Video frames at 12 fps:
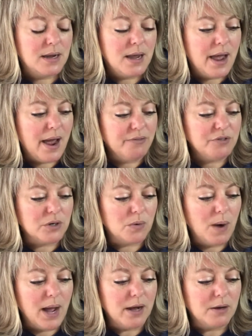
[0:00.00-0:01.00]
After a
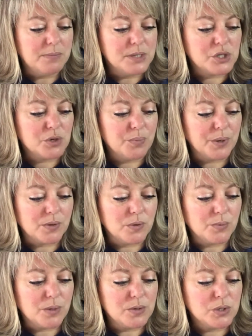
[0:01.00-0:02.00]
while, Mr. Brickle
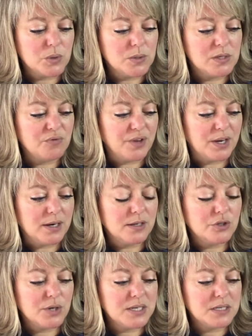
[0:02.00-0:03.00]
rose to his feet and
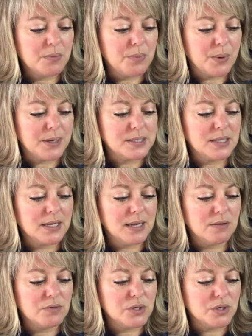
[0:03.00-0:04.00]
addressed the boys and the
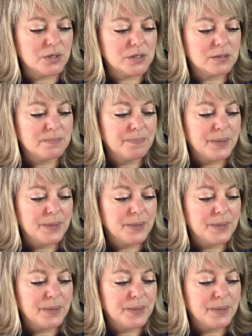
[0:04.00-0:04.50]
counselors.